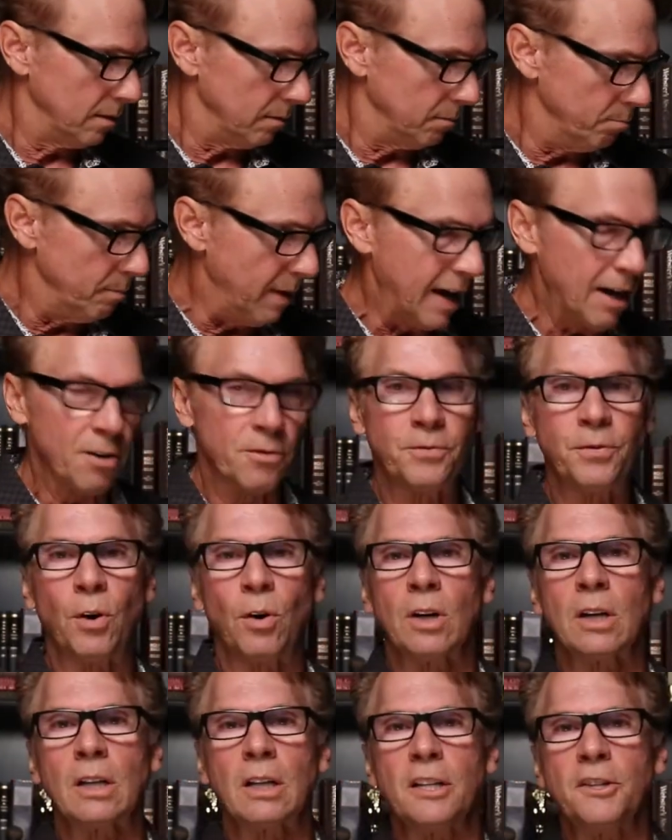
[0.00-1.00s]

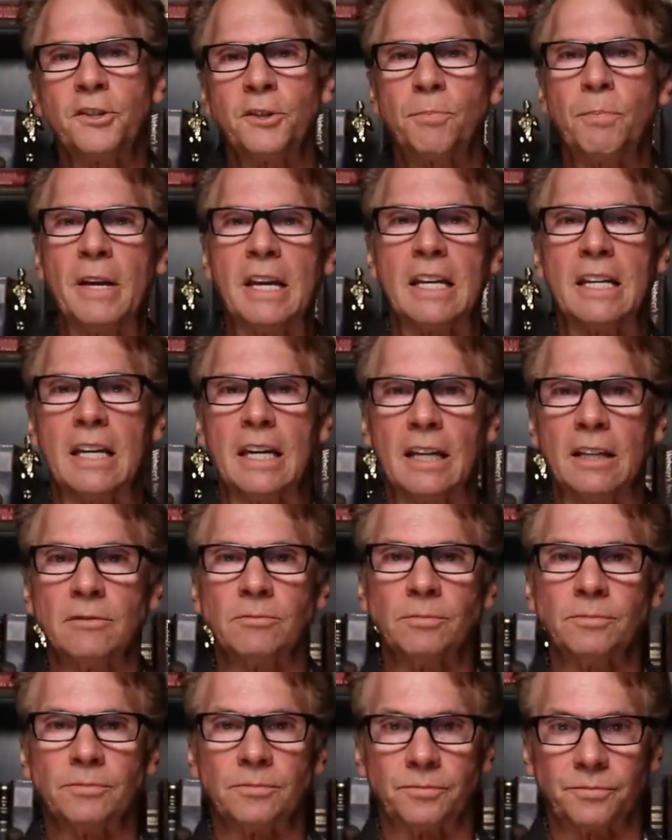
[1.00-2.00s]
Metaphorically
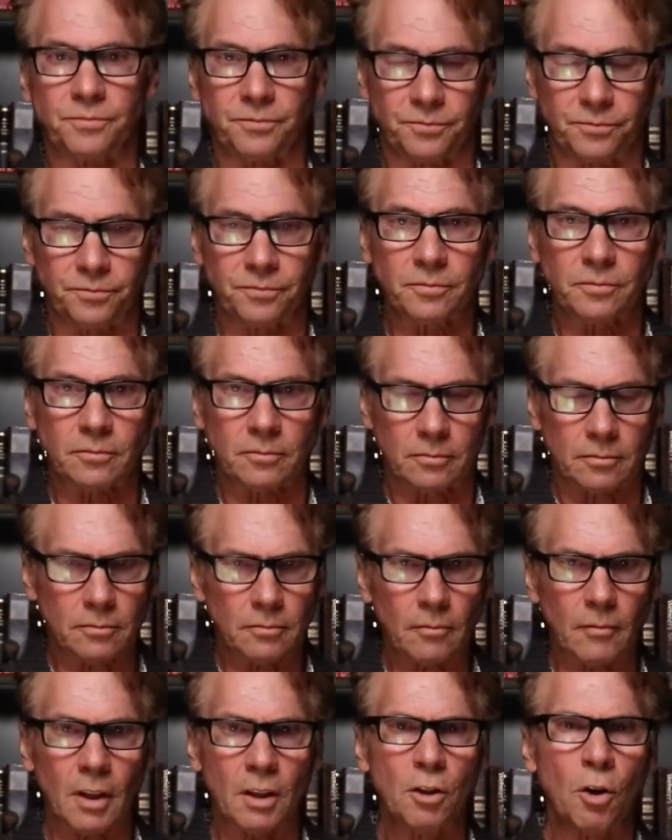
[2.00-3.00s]
speaking,
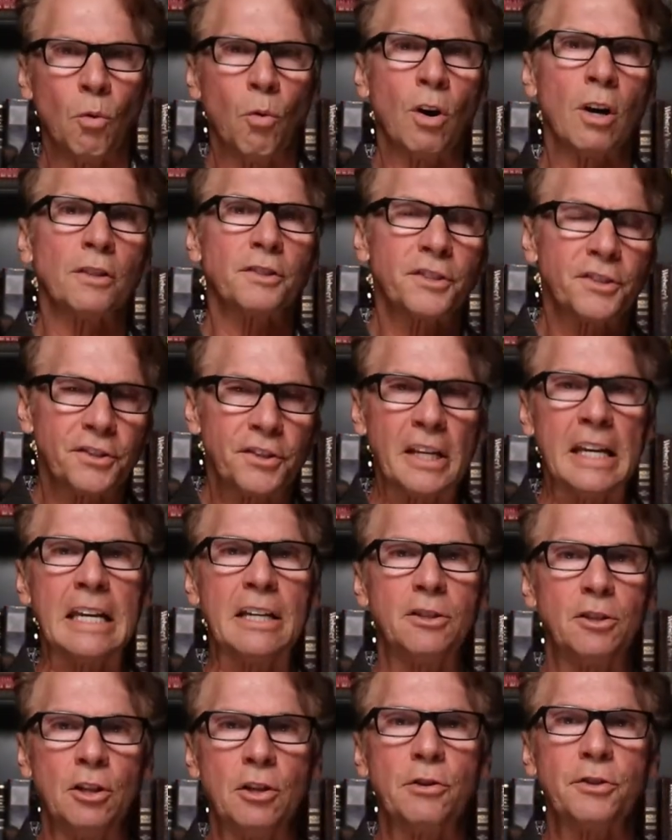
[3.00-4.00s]
the word
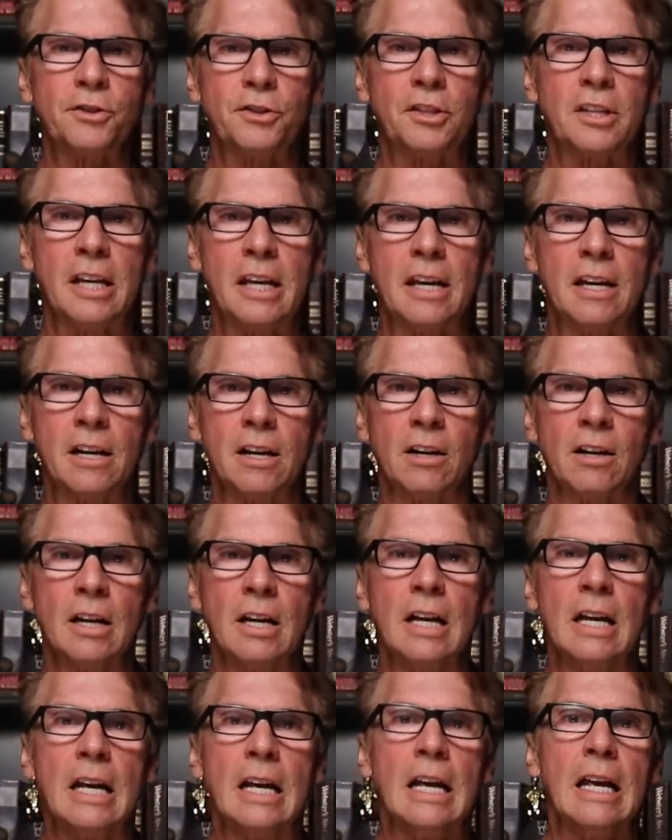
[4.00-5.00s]
seed use
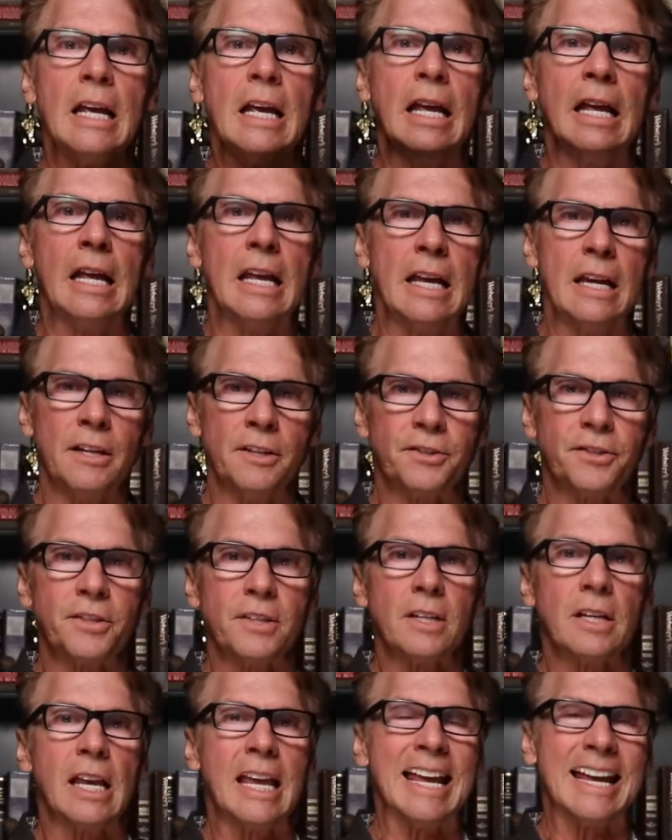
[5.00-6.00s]
here
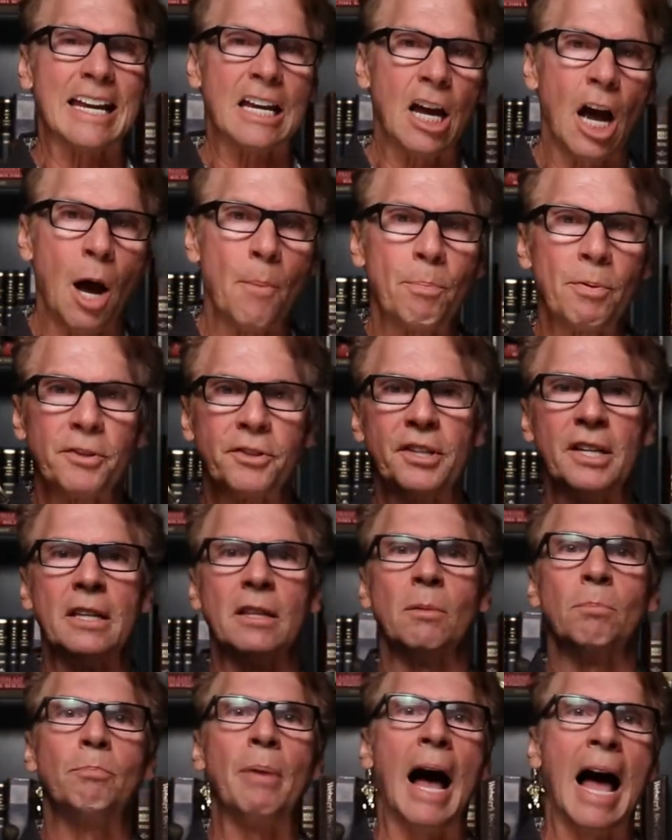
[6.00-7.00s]
is
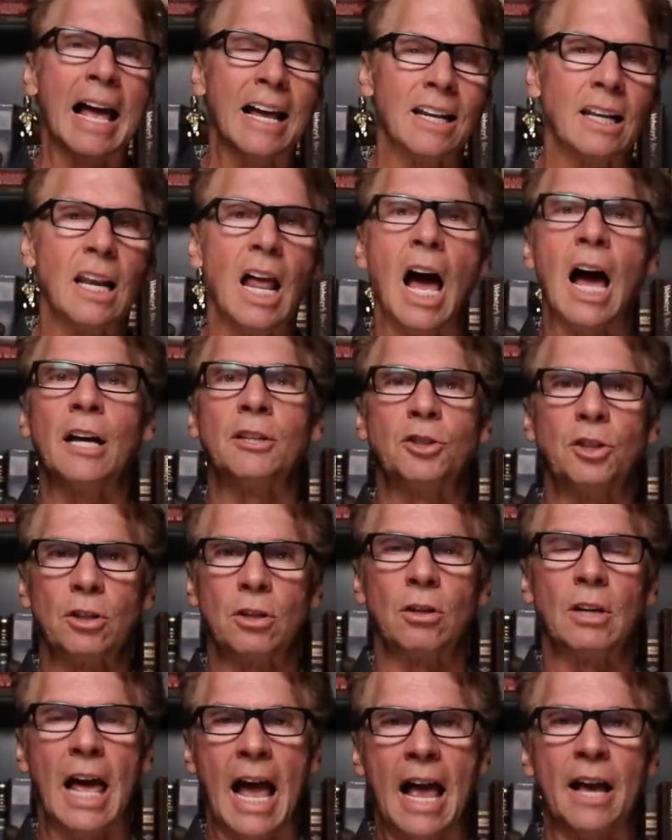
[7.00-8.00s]
encompassing the
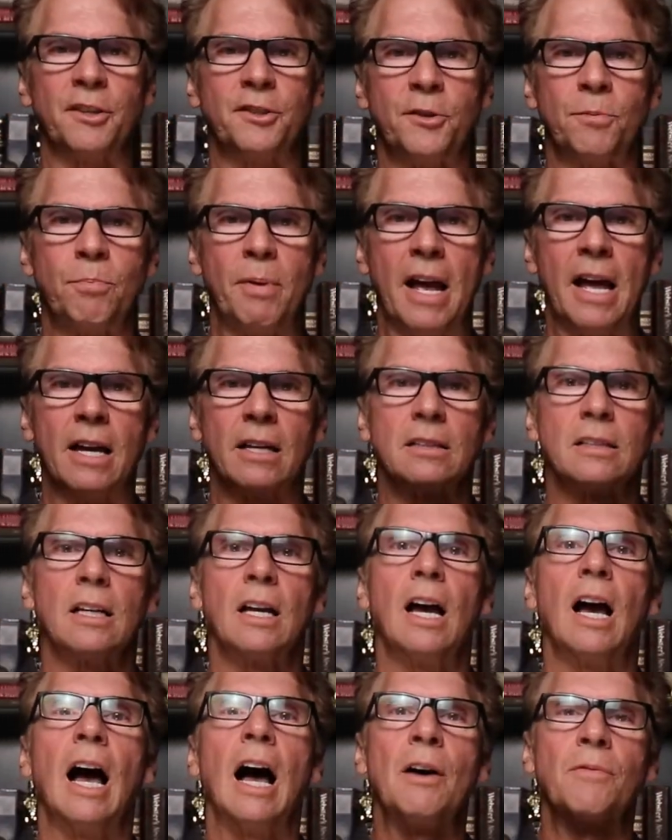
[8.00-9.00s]
biological aspect
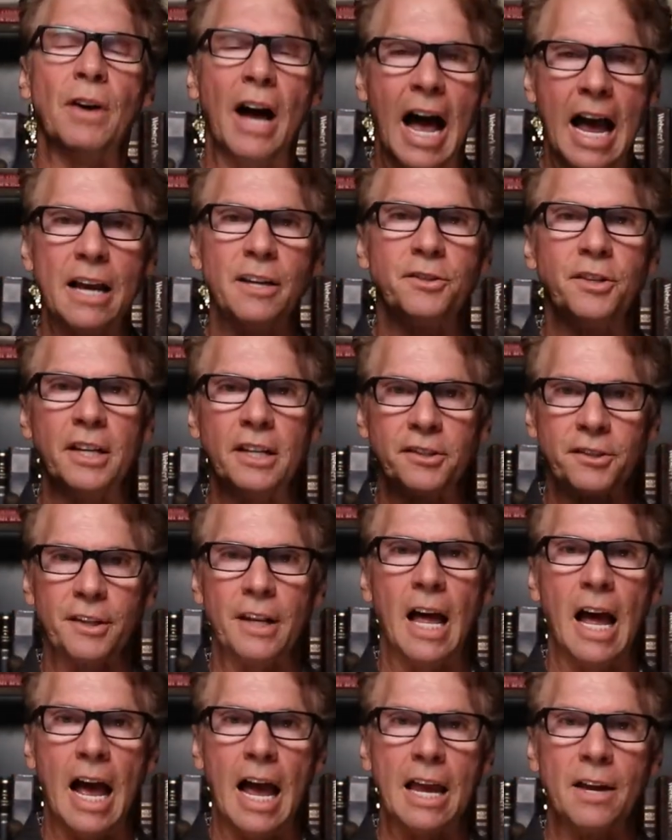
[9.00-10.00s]
of Isaac's
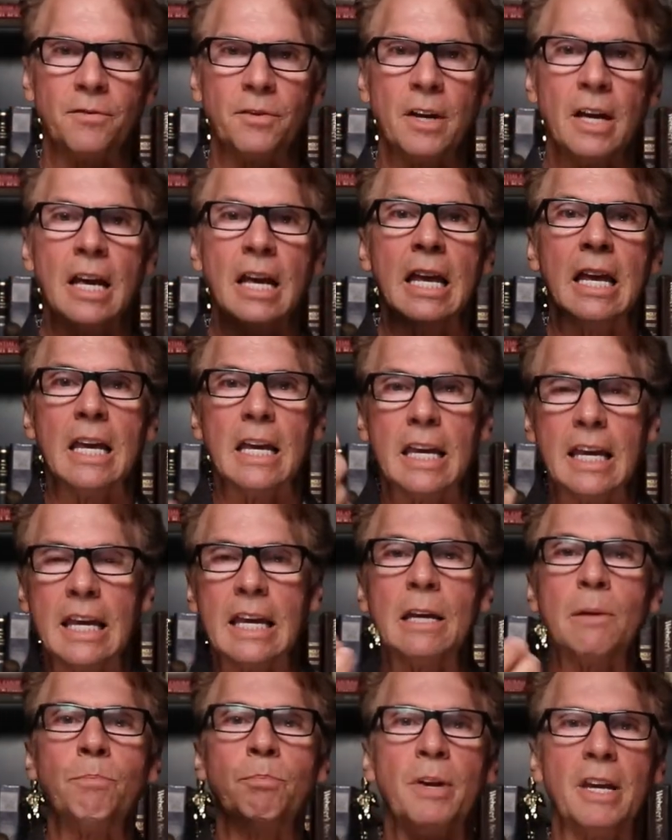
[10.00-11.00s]
life,
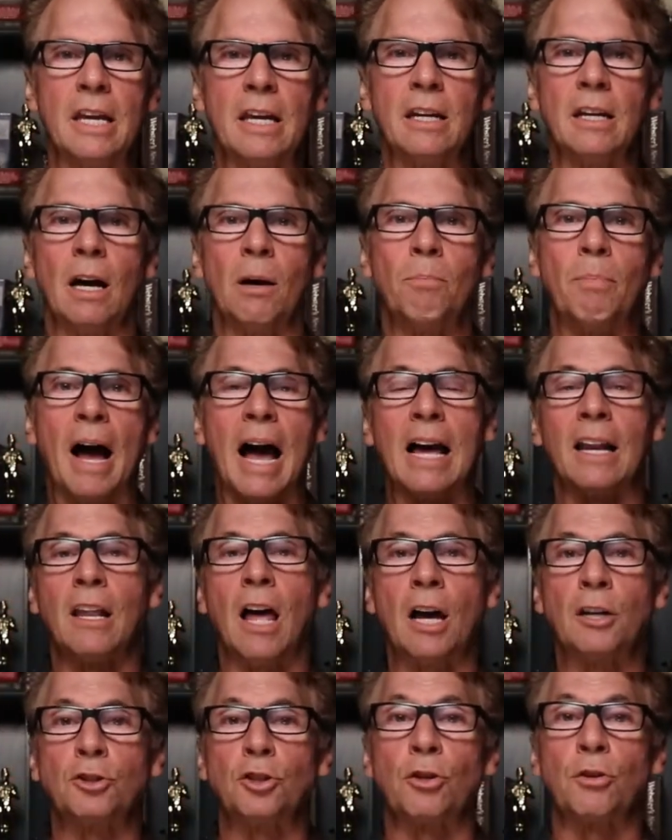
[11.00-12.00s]
he being a
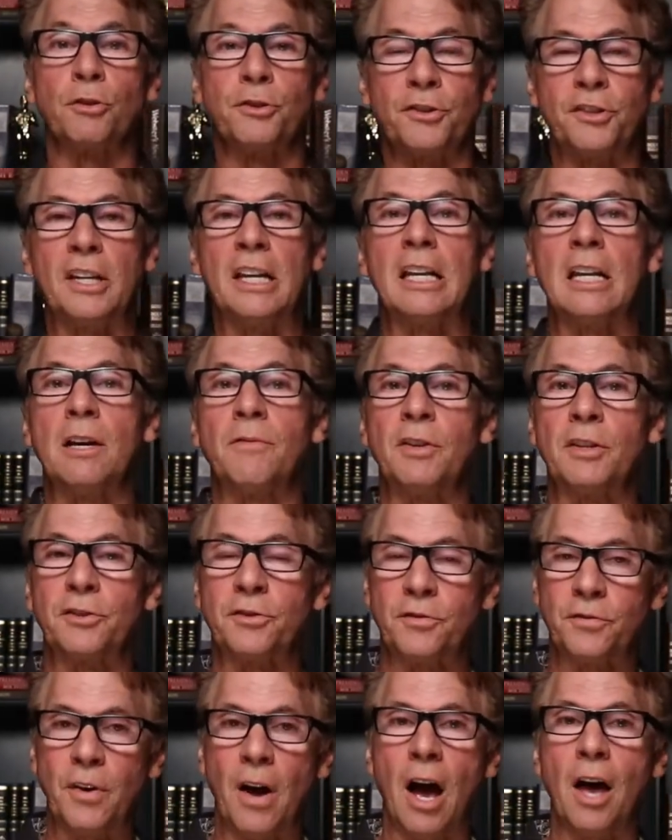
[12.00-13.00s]
biological seed of
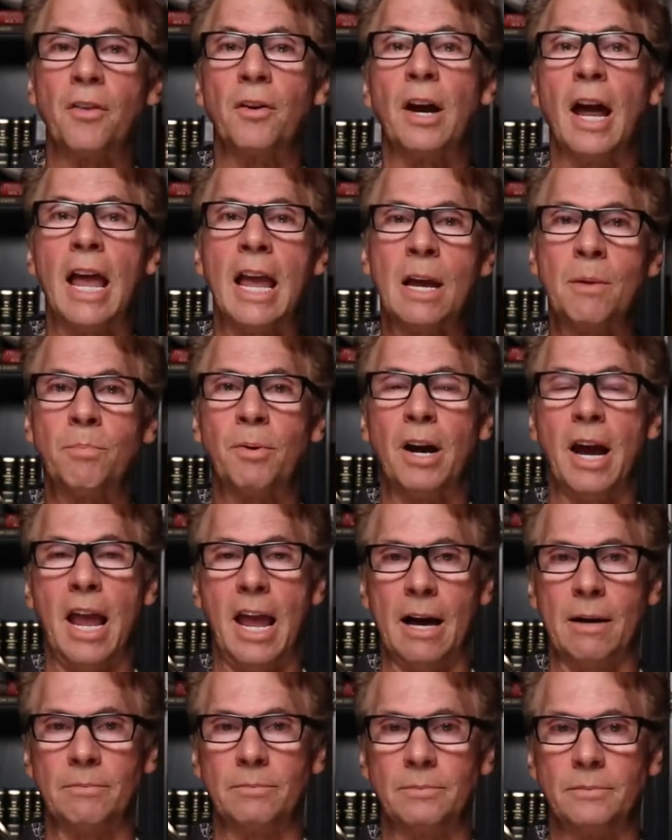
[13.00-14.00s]
his father
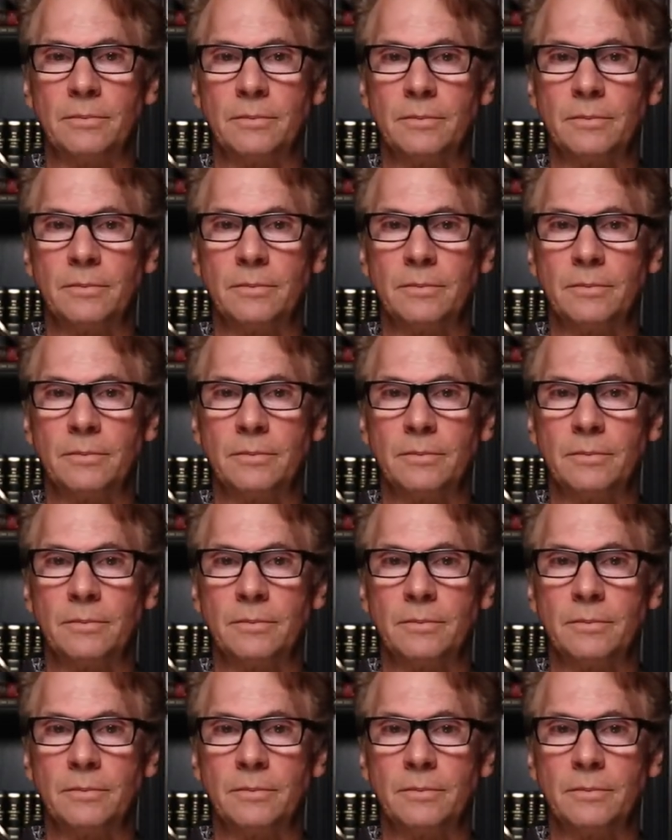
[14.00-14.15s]
Abraham.